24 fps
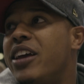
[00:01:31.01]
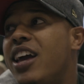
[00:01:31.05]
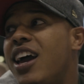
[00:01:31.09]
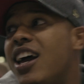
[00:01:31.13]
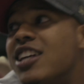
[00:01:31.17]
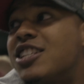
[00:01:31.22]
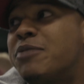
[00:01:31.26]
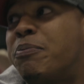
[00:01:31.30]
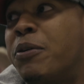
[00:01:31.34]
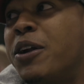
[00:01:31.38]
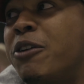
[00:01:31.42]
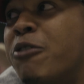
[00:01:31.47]
But
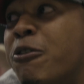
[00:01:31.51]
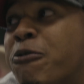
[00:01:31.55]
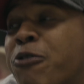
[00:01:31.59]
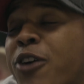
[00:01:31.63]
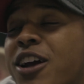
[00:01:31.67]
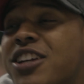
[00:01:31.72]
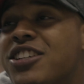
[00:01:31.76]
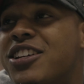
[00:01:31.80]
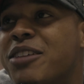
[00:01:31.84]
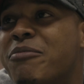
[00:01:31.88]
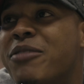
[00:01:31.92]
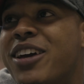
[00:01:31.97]
yeah, it's pretty
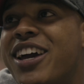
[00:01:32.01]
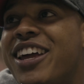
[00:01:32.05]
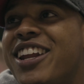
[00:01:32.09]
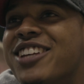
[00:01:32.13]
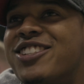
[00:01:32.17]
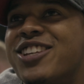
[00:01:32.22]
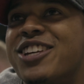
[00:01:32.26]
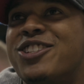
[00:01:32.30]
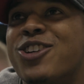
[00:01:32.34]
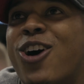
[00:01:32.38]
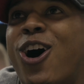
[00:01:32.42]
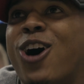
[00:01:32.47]
refreshing, man.
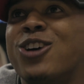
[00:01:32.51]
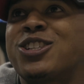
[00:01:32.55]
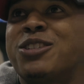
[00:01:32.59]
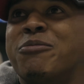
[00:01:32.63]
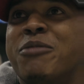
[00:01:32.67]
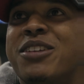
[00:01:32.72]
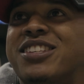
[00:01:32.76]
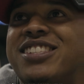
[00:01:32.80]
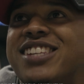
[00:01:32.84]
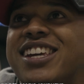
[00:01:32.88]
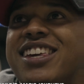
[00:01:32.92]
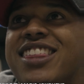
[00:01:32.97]
It's
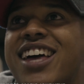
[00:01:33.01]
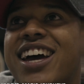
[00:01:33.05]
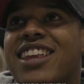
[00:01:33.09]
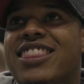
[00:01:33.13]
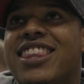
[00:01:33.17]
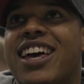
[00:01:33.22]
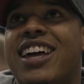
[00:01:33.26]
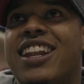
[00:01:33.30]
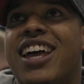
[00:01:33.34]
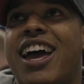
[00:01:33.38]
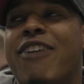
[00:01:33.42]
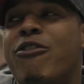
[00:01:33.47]
awesome to see
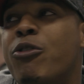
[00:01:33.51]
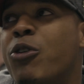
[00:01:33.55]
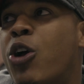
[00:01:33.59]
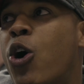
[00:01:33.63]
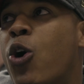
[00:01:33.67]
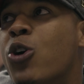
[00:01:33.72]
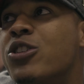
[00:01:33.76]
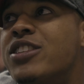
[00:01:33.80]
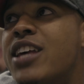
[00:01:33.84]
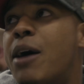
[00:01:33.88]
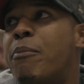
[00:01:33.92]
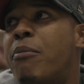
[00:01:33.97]
that
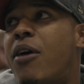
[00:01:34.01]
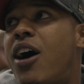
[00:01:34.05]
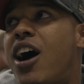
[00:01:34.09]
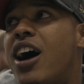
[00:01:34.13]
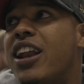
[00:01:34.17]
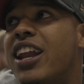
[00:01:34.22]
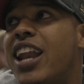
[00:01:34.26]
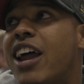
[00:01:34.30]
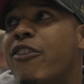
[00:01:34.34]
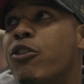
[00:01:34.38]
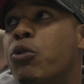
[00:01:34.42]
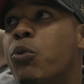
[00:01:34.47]
everyone holds that
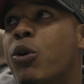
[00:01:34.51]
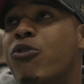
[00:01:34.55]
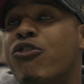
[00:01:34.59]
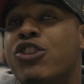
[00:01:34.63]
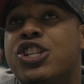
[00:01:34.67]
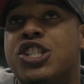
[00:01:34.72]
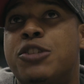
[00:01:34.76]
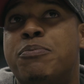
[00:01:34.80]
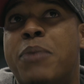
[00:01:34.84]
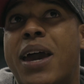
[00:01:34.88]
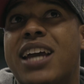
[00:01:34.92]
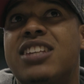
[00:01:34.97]
bond and everyone
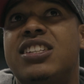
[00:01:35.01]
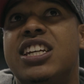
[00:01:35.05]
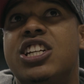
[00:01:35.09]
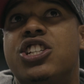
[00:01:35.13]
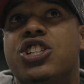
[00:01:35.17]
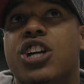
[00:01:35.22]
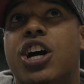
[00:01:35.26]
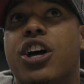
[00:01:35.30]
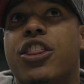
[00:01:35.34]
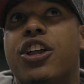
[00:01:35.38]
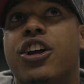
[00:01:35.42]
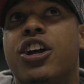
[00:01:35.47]
respects
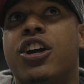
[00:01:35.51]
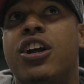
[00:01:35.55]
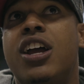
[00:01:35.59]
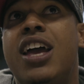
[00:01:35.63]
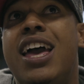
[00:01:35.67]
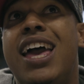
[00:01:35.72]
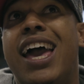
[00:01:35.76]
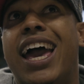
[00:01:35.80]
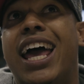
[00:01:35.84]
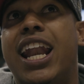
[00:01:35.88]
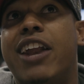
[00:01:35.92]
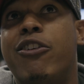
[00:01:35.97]
each other
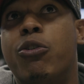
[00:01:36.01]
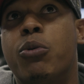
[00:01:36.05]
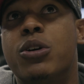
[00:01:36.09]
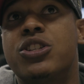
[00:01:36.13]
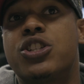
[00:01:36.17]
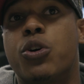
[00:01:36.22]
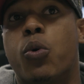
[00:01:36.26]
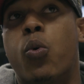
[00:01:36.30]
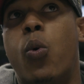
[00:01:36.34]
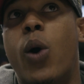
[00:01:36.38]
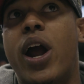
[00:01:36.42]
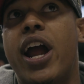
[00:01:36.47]
and
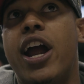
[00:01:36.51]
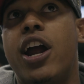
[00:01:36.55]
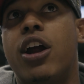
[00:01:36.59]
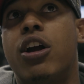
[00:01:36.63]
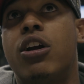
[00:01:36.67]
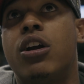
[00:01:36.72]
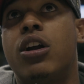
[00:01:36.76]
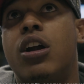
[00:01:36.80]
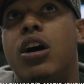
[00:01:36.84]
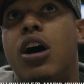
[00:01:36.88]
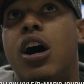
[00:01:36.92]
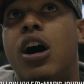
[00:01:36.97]
everyone's
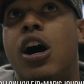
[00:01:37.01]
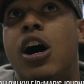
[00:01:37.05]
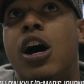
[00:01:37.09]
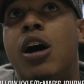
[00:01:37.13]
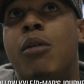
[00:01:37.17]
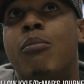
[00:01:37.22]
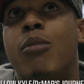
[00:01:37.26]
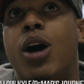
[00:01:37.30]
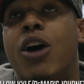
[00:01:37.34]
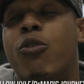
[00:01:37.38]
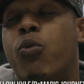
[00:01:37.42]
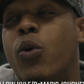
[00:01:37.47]
aware
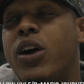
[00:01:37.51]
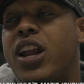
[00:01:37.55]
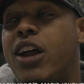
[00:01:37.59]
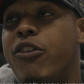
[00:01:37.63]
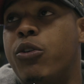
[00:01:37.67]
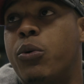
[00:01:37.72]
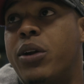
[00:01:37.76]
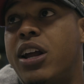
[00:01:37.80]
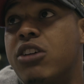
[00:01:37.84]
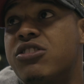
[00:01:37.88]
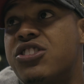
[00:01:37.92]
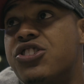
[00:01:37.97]
of what
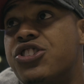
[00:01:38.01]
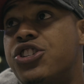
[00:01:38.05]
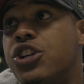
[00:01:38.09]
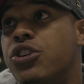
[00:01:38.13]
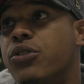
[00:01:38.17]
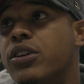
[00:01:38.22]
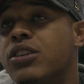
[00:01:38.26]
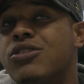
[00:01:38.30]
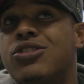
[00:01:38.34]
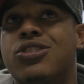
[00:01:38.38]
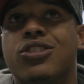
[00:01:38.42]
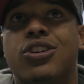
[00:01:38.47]
everyone else is
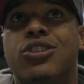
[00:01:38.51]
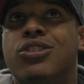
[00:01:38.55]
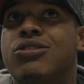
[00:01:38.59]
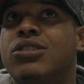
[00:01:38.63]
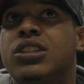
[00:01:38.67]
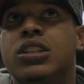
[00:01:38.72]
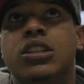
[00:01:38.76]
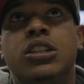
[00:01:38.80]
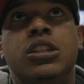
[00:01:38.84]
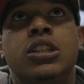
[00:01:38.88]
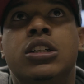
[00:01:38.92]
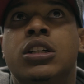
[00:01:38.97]
doing. So
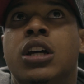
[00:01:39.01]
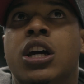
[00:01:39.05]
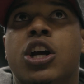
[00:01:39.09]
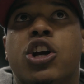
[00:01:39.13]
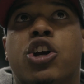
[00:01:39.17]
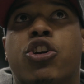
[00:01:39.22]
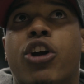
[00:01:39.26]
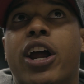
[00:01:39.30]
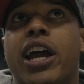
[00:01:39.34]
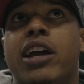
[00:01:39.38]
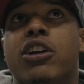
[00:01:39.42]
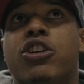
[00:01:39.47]

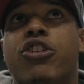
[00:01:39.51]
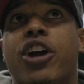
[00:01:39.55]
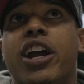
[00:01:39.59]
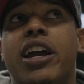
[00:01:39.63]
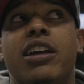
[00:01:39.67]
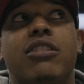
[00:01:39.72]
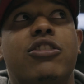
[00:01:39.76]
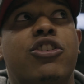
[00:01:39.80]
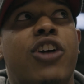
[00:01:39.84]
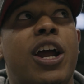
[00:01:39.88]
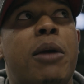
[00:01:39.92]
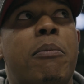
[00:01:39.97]
great
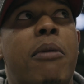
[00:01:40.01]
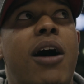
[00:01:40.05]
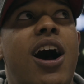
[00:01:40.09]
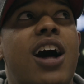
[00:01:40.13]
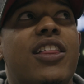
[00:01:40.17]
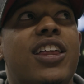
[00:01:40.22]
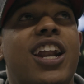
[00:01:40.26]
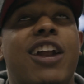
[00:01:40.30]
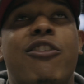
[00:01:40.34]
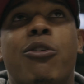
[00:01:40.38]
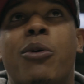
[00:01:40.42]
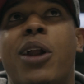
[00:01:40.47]

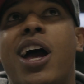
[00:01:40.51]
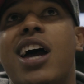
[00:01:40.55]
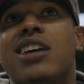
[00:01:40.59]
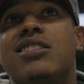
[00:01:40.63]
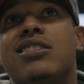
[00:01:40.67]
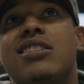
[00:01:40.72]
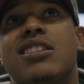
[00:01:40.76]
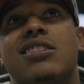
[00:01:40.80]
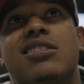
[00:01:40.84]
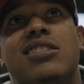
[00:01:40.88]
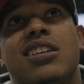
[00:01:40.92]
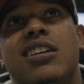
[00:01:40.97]
bond that everyone
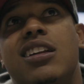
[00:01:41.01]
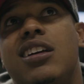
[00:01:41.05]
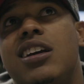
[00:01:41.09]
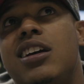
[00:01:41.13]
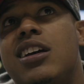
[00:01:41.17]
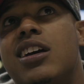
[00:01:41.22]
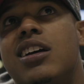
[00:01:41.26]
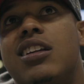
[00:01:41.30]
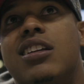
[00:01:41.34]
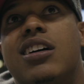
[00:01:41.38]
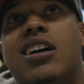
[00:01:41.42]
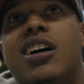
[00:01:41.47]
has in this
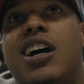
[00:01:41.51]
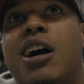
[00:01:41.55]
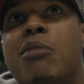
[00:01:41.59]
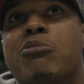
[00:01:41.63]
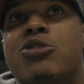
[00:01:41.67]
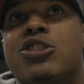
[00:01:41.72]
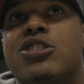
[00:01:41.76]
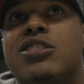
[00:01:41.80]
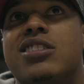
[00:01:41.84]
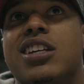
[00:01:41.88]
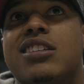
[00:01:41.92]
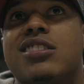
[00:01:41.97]
city, and
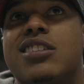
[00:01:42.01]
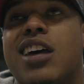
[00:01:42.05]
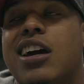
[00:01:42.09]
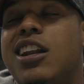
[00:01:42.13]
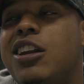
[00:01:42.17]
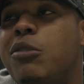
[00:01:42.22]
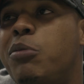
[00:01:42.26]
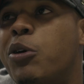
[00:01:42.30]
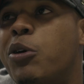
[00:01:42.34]
I'm just excited